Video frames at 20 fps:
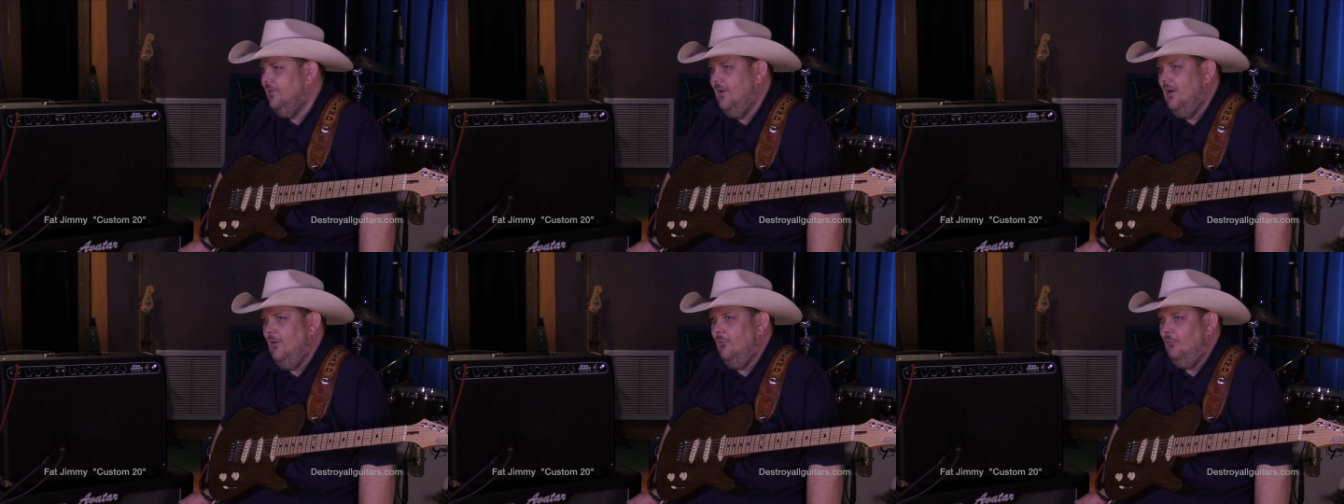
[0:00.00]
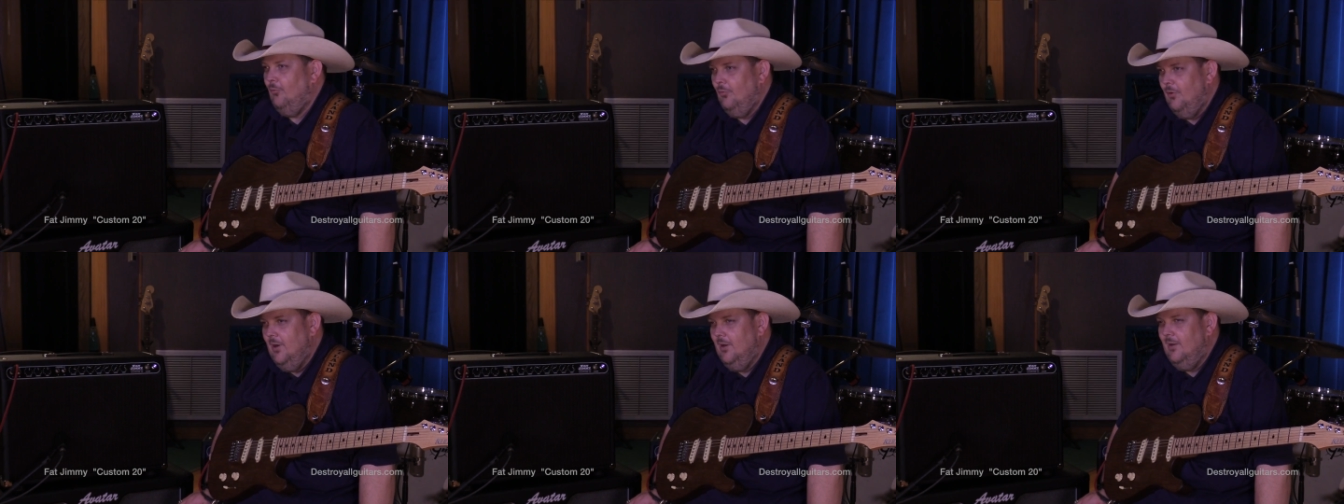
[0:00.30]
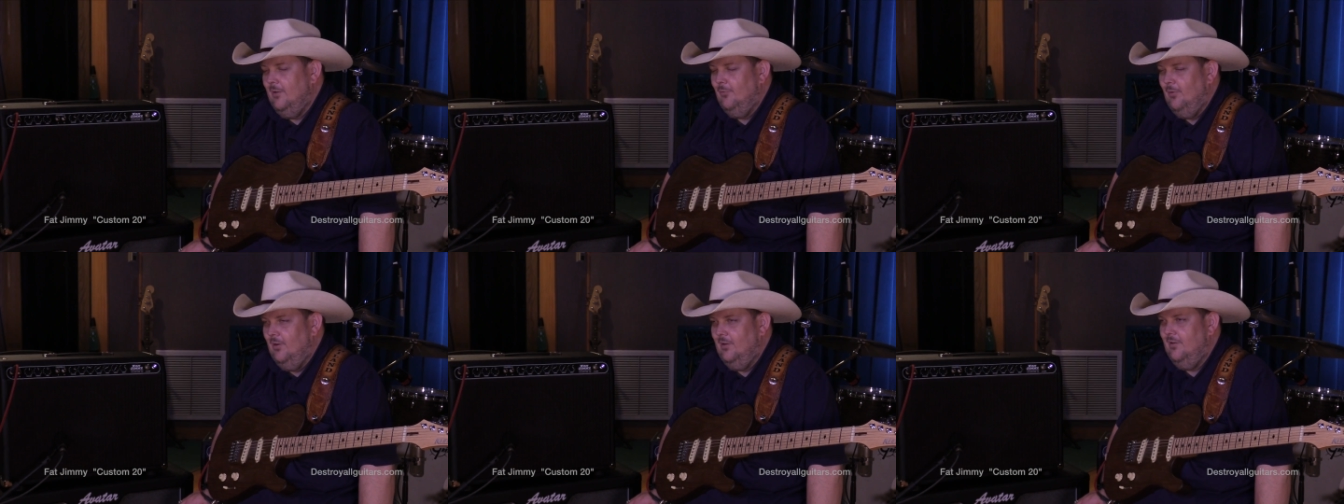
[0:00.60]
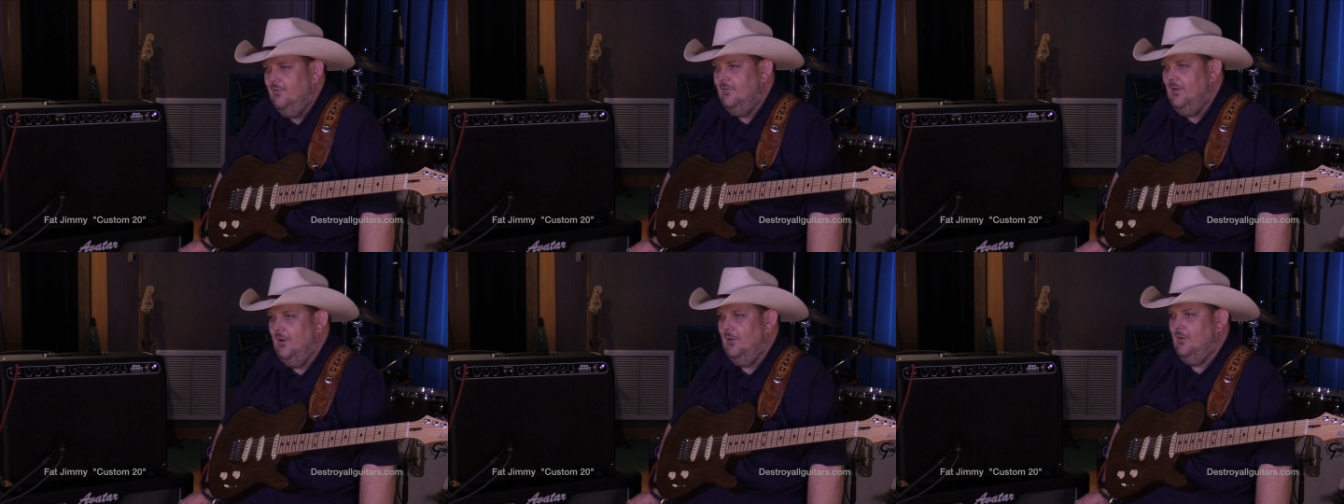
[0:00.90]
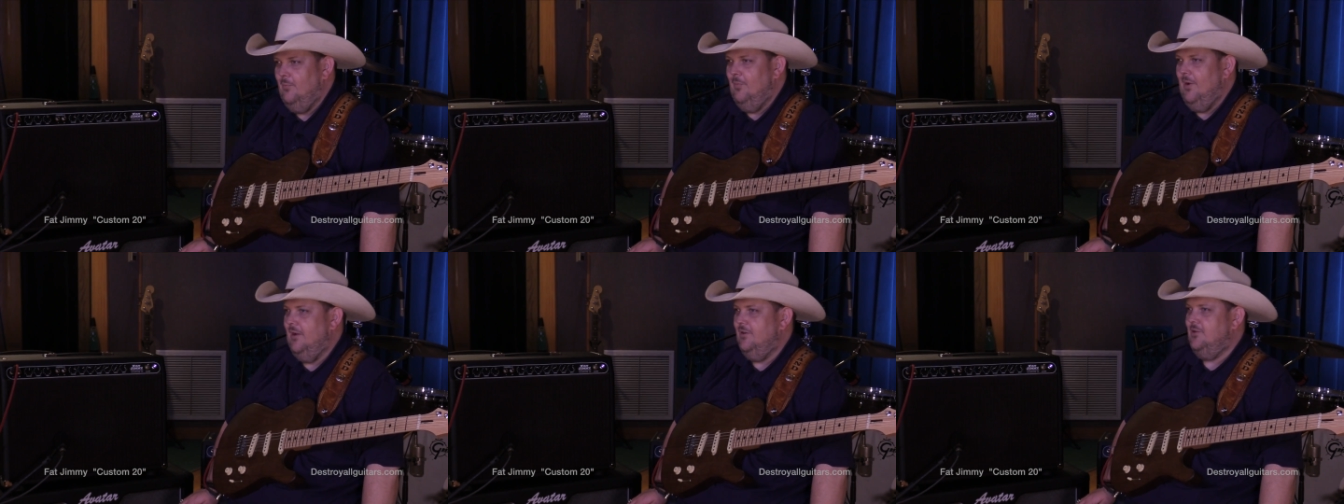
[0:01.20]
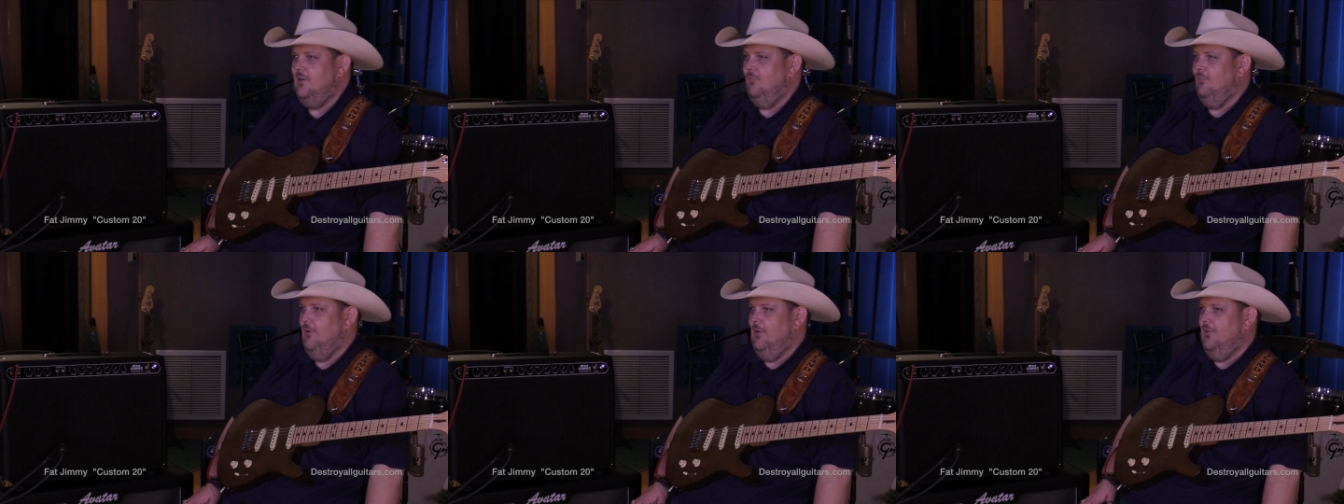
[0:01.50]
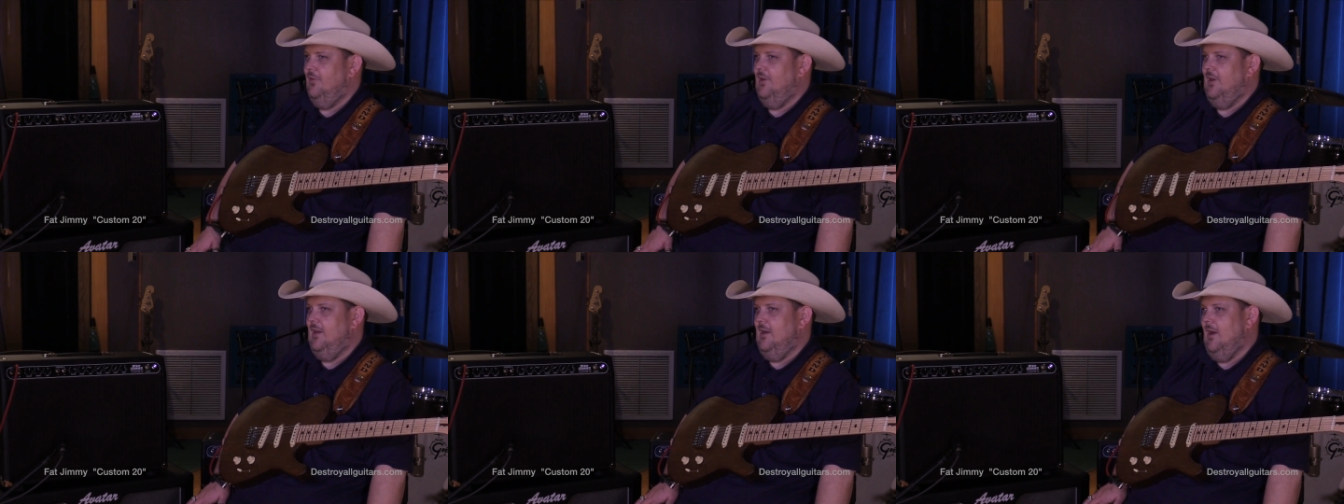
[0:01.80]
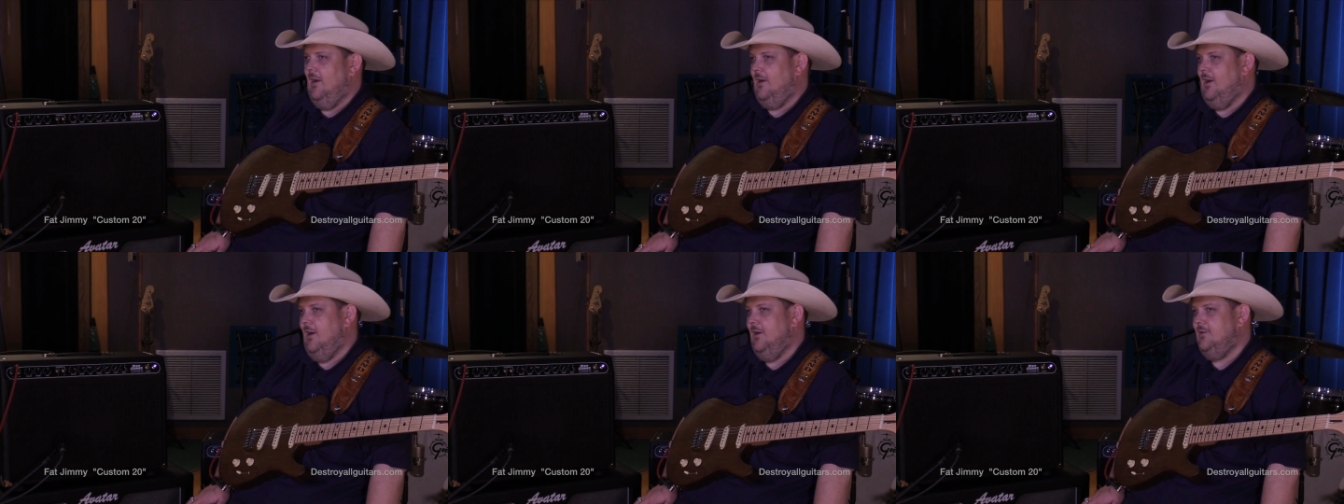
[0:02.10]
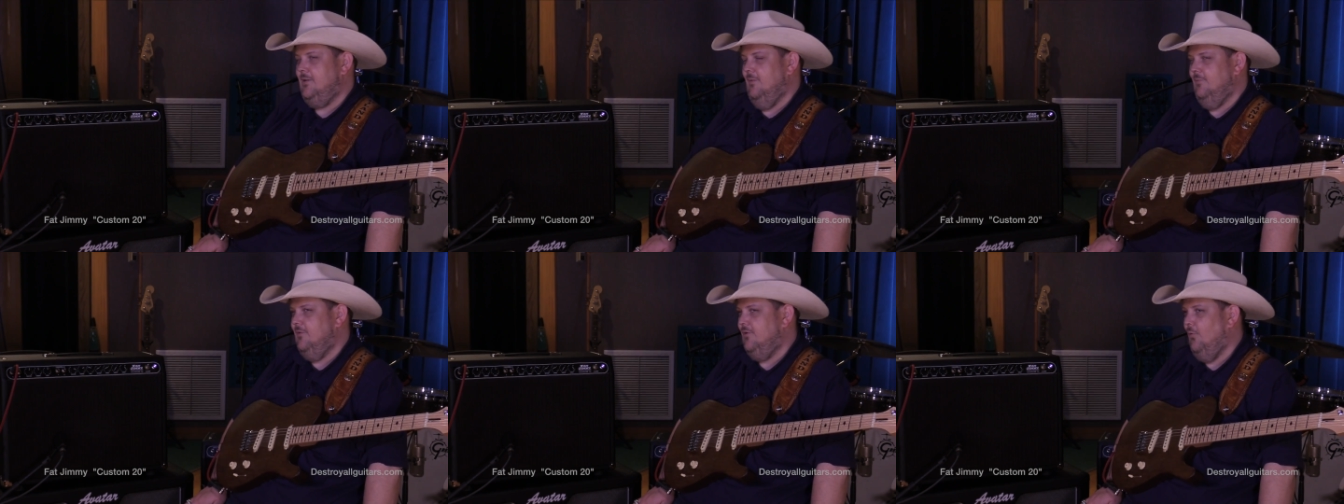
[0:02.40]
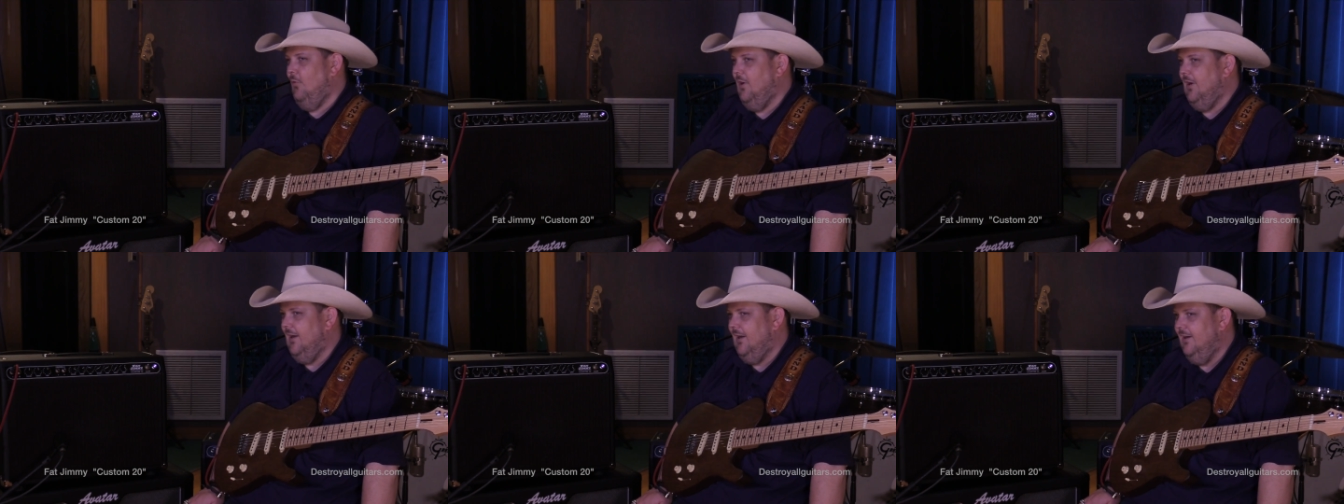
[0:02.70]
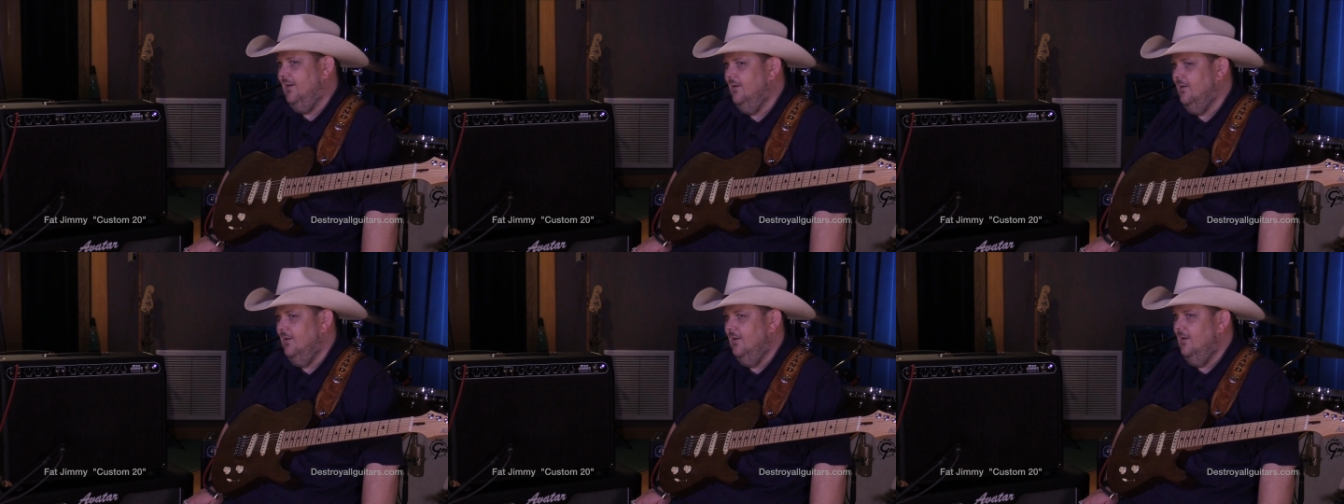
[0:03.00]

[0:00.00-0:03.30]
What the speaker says: that I really failed to mention with the Custom 20